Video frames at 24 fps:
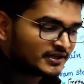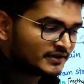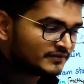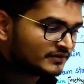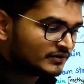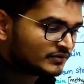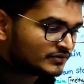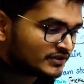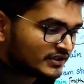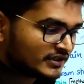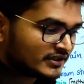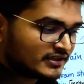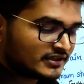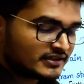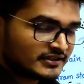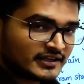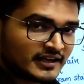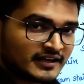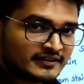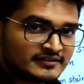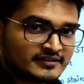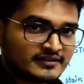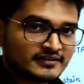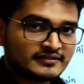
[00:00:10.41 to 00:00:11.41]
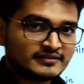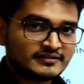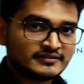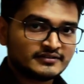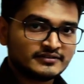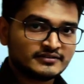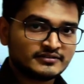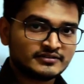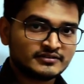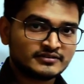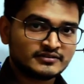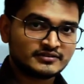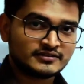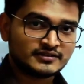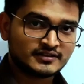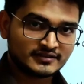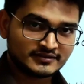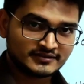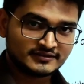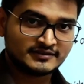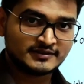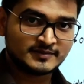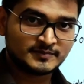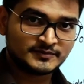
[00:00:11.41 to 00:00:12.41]
If you take it as a
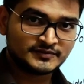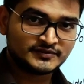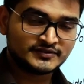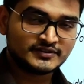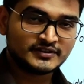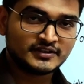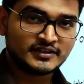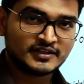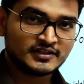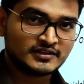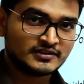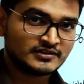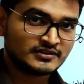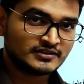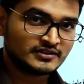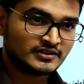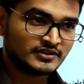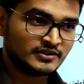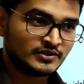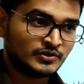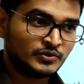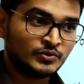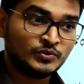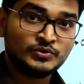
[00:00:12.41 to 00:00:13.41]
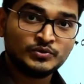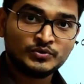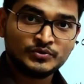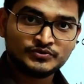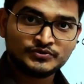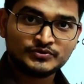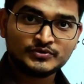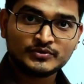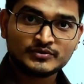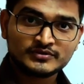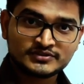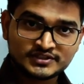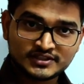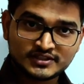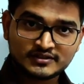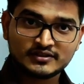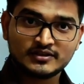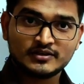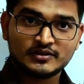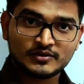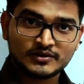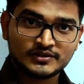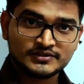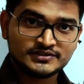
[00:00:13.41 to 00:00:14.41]
concepts and you use your
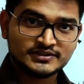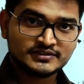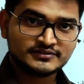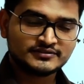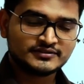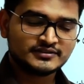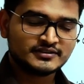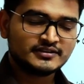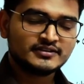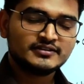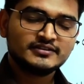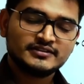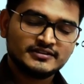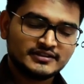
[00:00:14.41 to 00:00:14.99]
general logics,